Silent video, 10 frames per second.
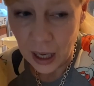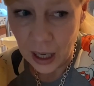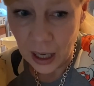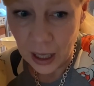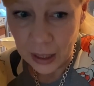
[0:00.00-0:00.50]

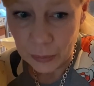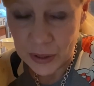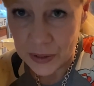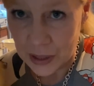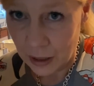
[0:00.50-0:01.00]
I
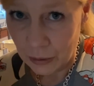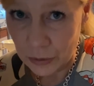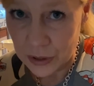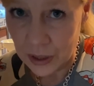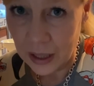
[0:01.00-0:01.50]
was
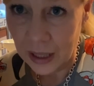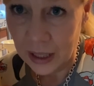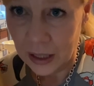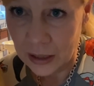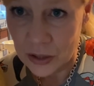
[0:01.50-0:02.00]
out
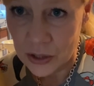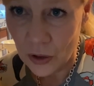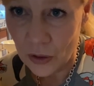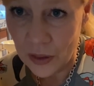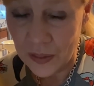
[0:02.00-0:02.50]
and
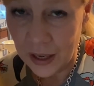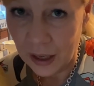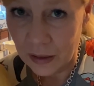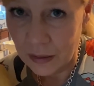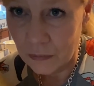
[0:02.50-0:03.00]
saw that they
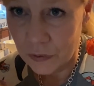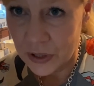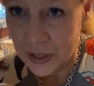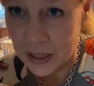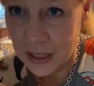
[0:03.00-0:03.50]
had them for
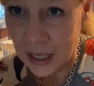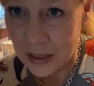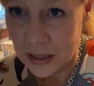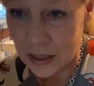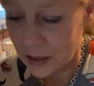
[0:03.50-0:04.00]
68
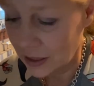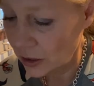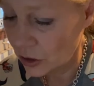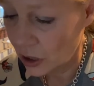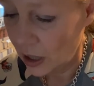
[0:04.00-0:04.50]
cents
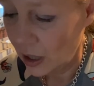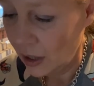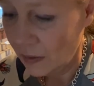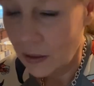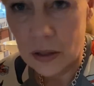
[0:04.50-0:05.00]
each.
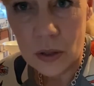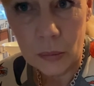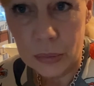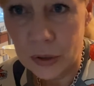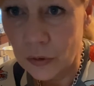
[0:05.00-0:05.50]
These are
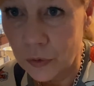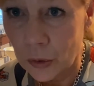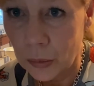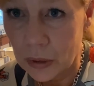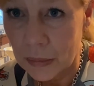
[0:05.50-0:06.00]
beautiful,
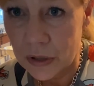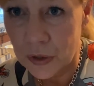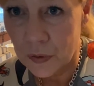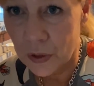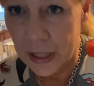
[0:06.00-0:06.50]

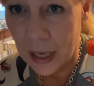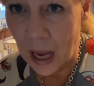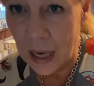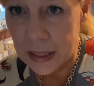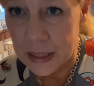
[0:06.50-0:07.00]
blemish-free.
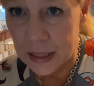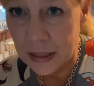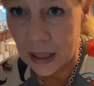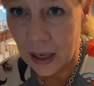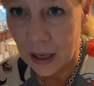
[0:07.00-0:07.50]
I did
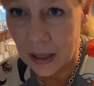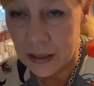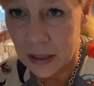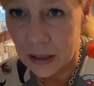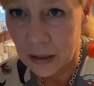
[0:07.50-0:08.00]

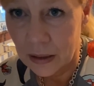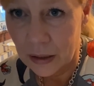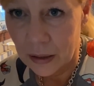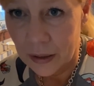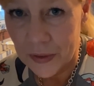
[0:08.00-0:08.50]
cut
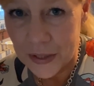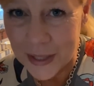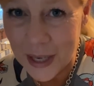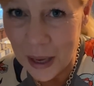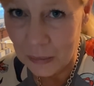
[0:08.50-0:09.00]
the
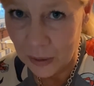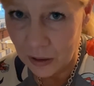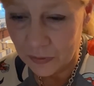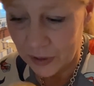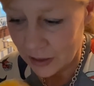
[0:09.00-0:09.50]
stem
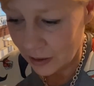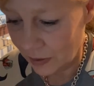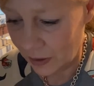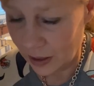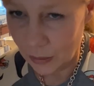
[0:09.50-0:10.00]
off because I have
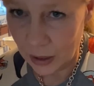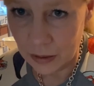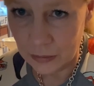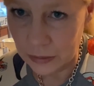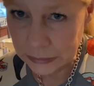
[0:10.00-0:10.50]
a thing
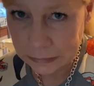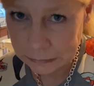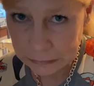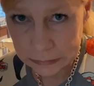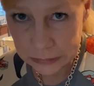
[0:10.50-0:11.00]
about
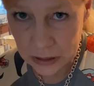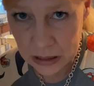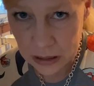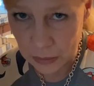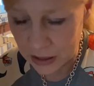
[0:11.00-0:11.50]

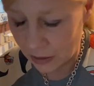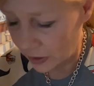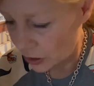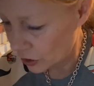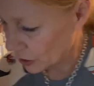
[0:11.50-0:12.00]
stems
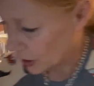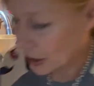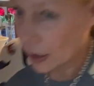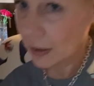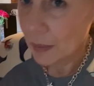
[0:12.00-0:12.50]
having dirt in it.